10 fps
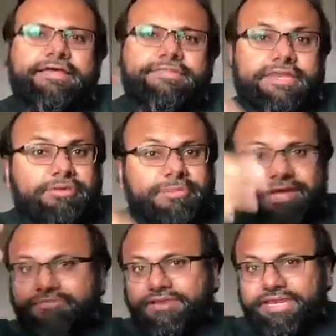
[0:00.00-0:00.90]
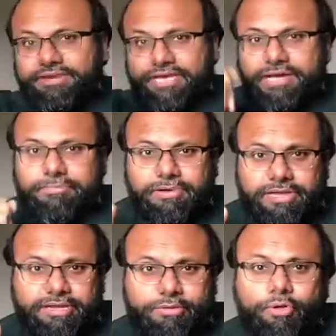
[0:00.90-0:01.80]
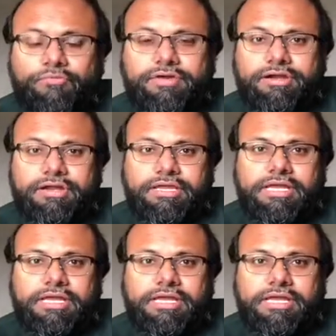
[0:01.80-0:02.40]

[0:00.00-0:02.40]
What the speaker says: then you may even need to come in over,